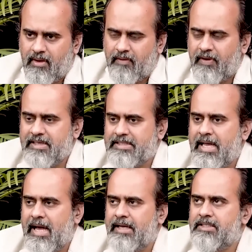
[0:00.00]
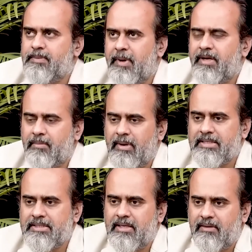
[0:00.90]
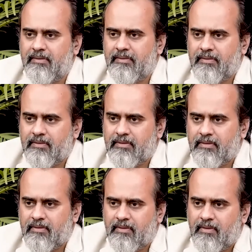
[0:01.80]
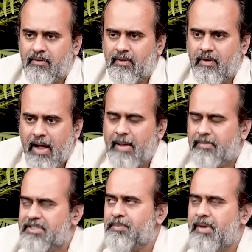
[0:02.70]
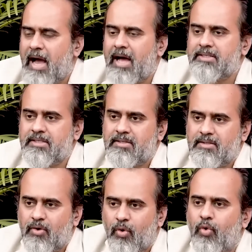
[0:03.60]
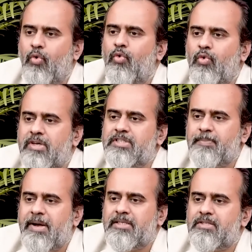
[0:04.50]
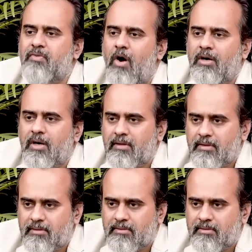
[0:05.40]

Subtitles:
If I say I respect myself, I must be asked, who respects what?